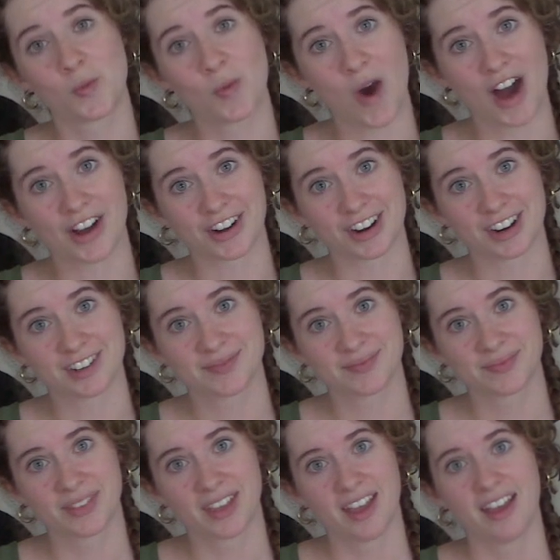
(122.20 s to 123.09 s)
water.
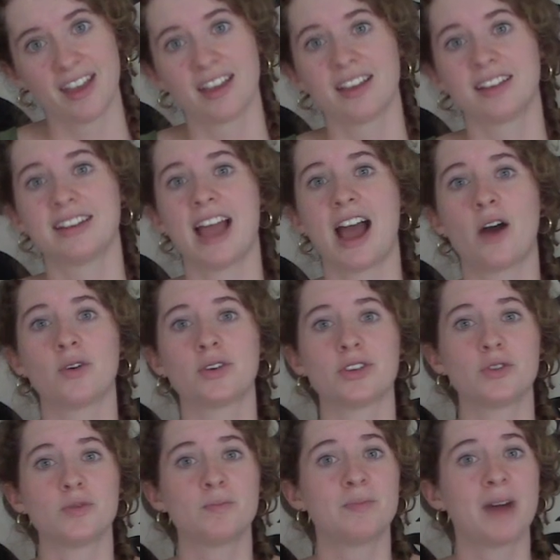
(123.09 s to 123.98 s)
Now,
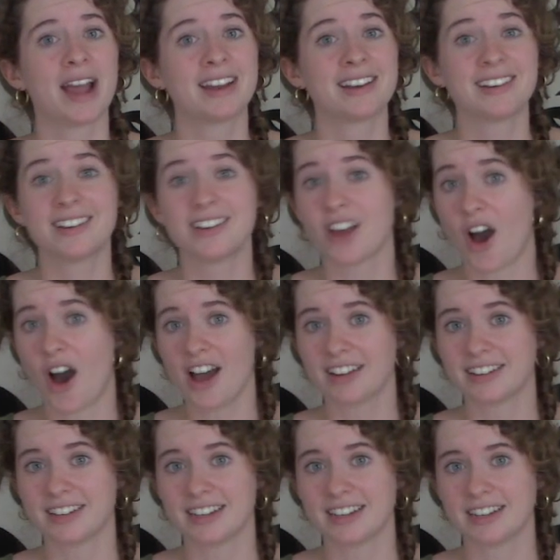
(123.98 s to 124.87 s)
you might
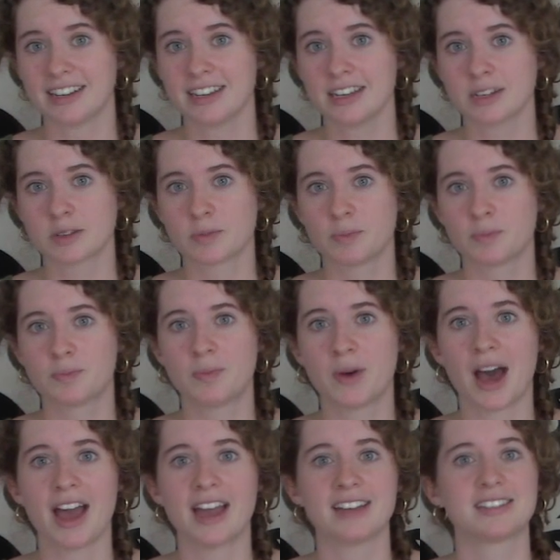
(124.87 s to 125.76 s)
not need it,
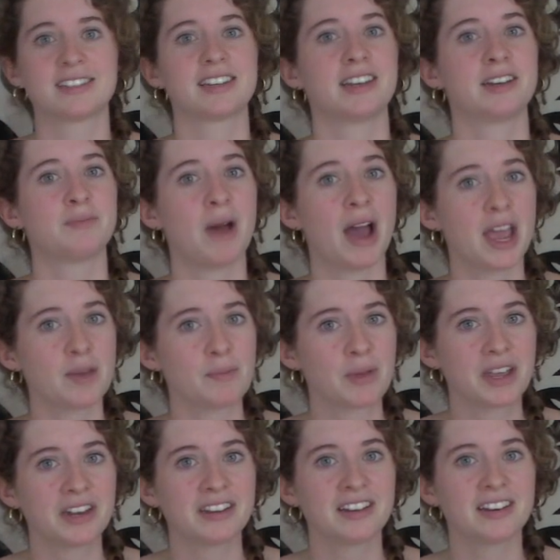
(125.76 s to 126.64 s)
but in my
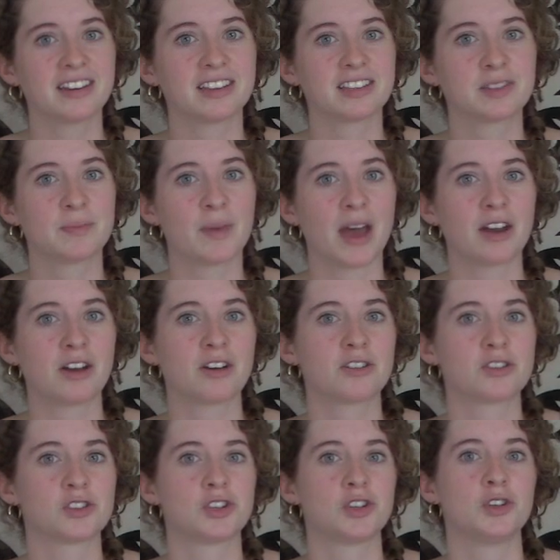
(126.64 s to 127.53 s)
opinion, it's
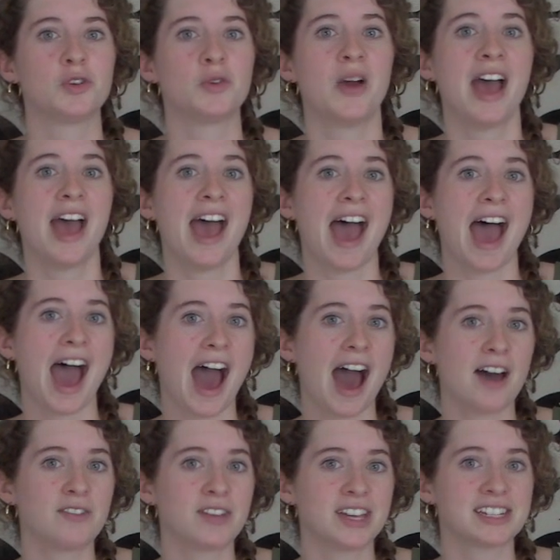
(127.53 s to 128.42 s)
better to
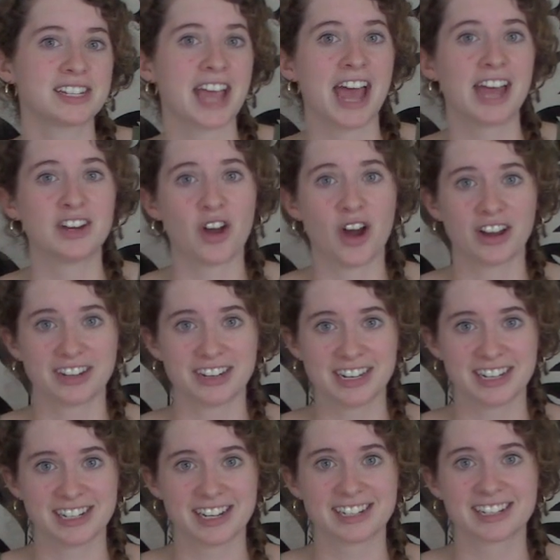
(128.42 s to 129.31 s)
have it and not
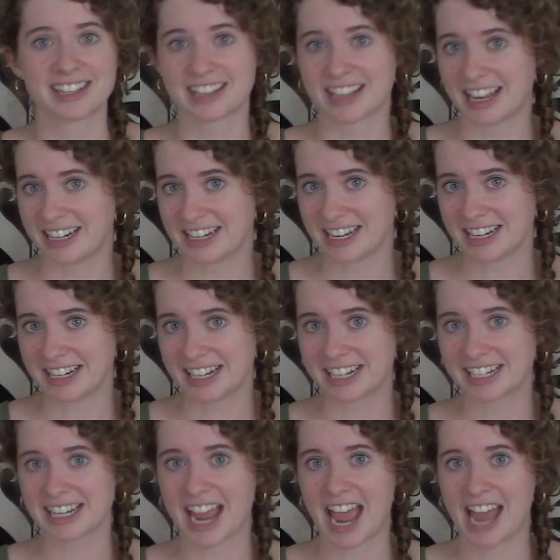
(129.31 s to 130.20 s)
need it than need
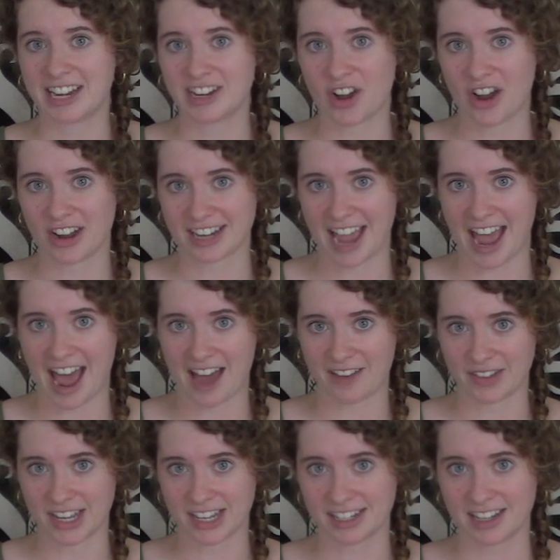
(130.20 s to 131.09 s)
it and not
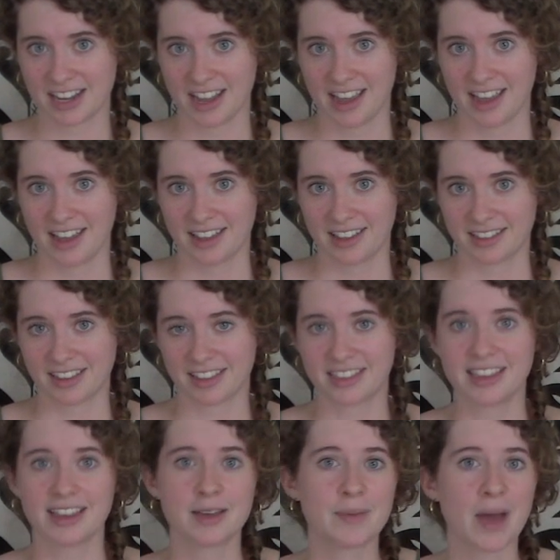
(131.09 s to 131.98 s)
have it.
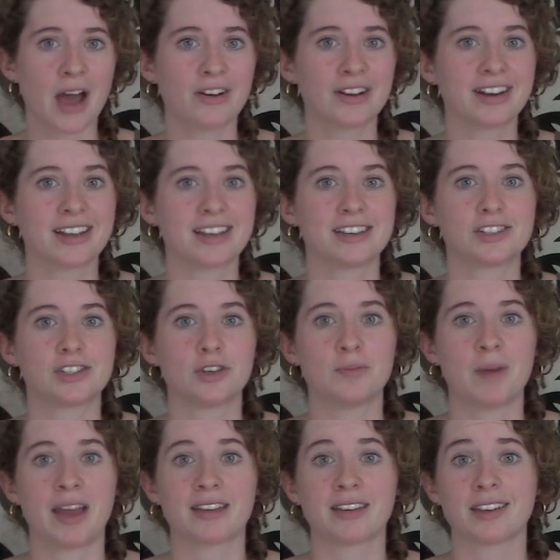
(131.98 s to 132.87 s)
The thing about it is
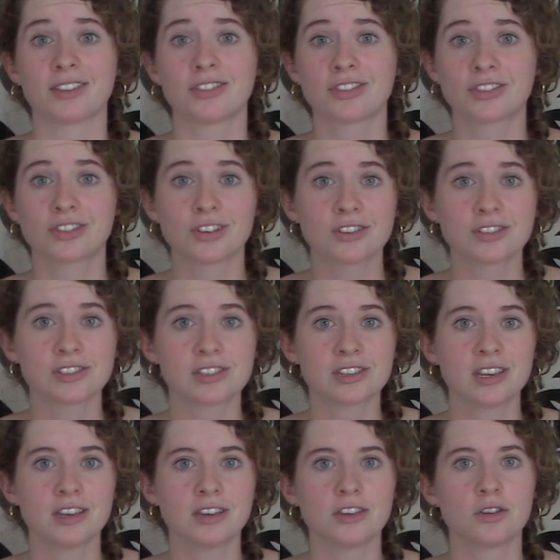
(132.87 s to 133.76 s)
you might get
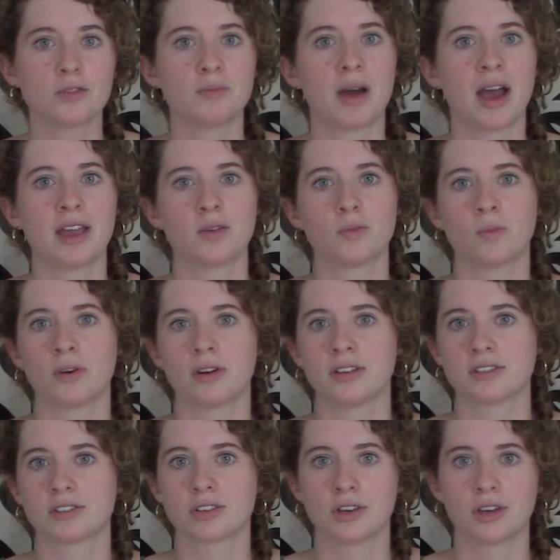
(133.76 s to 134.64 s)
thirsty, you might
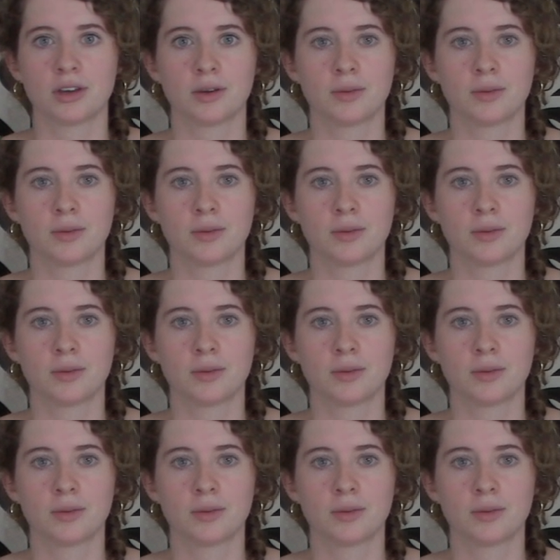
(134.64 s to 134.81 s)
want to